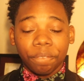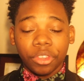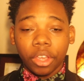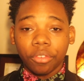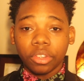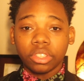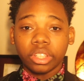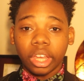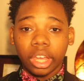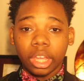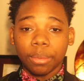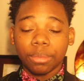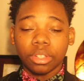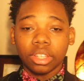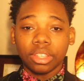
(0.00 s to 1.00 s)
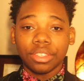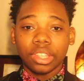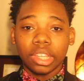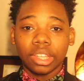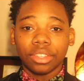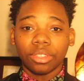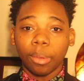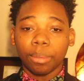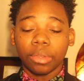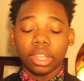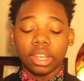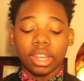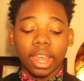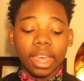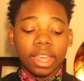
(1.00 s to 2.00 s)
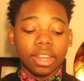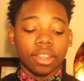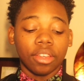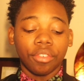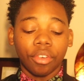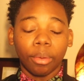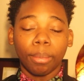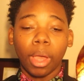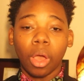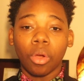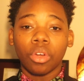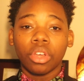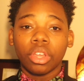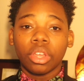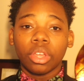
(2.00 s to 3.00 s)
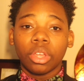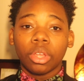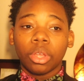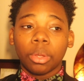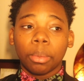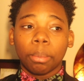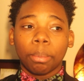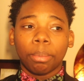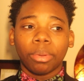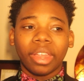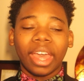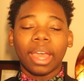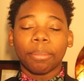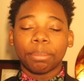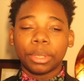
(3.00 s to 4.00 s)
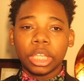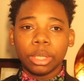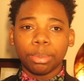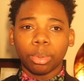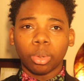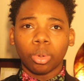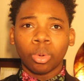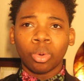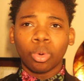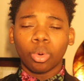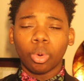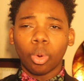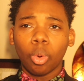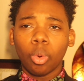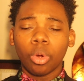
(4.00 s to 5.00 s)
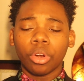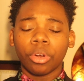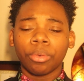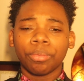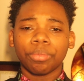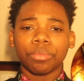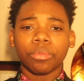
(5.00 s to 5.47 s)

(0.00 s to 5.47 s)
Every time she said something negative about black people or